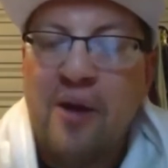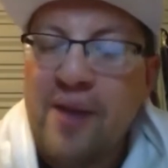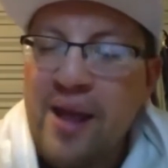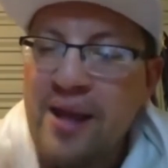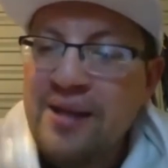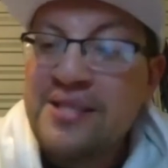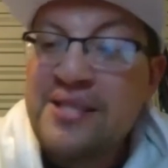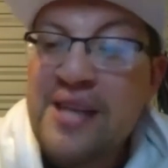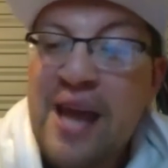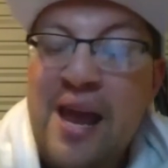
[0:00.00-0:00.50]

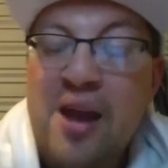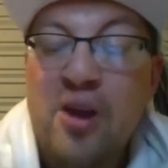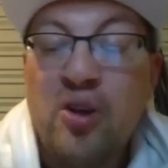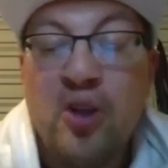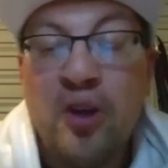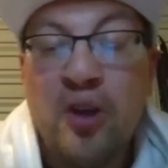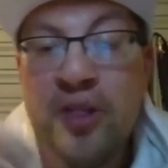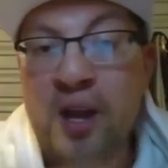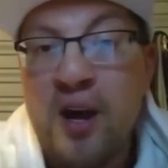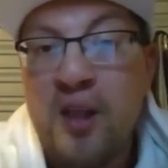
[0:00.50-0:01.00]
And
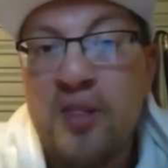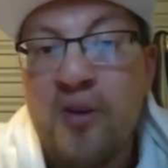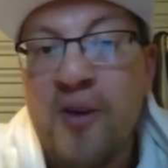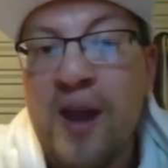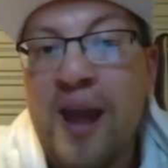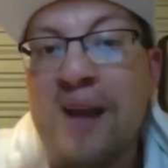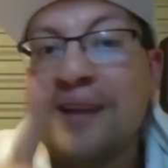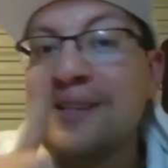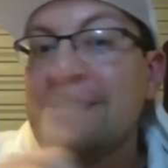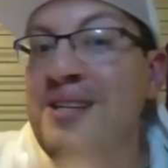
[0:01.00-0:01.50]
Dale, on the other
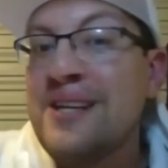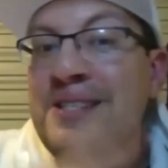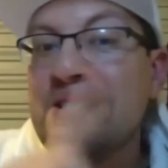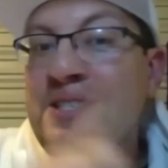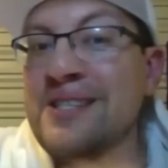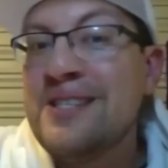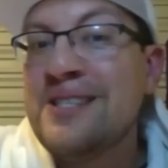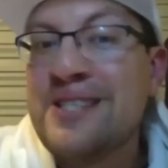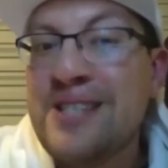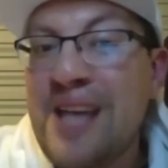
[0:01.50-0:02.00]
hand, gets
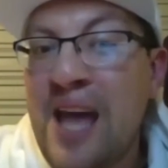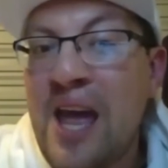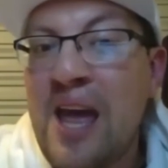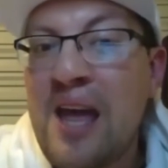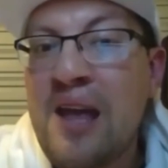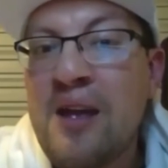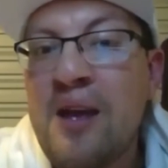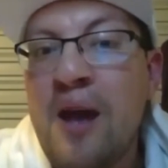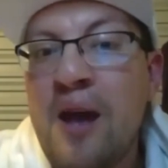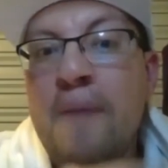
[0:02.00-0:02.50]
to
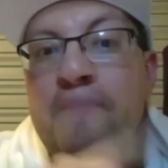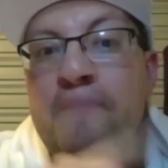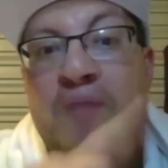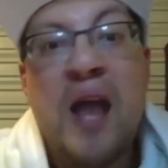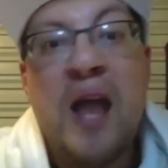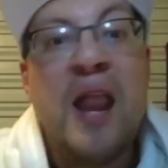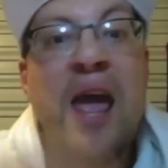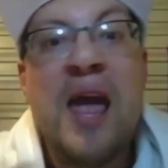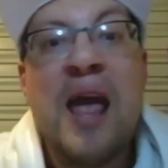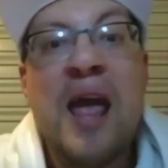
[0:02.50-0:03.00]
say
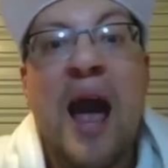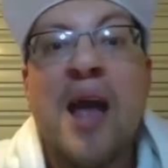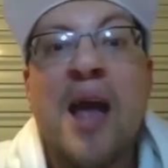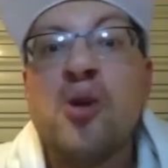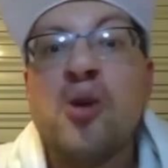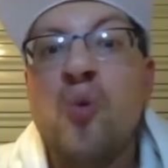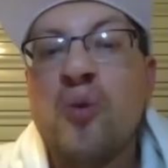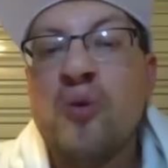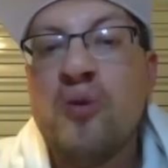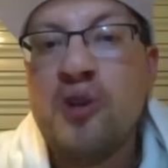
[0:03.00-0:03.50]
that, hey, I
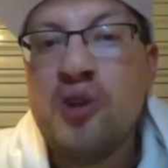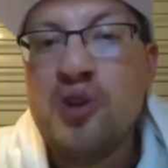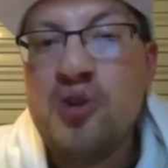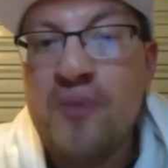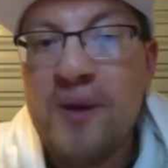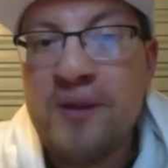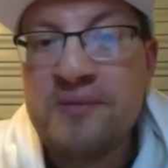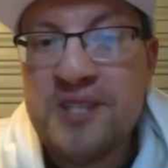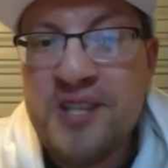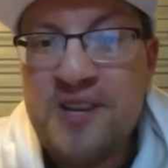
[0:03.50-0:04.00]
cornered a
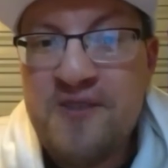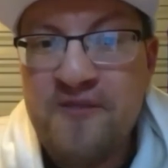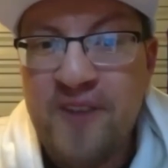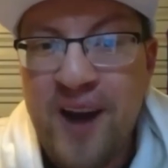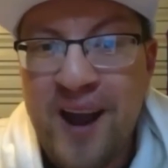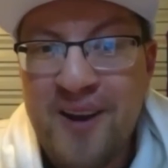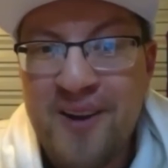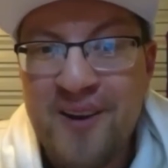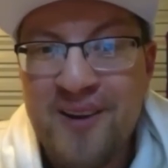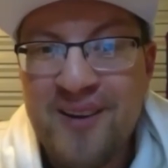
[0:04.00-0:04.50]
UFC fighter.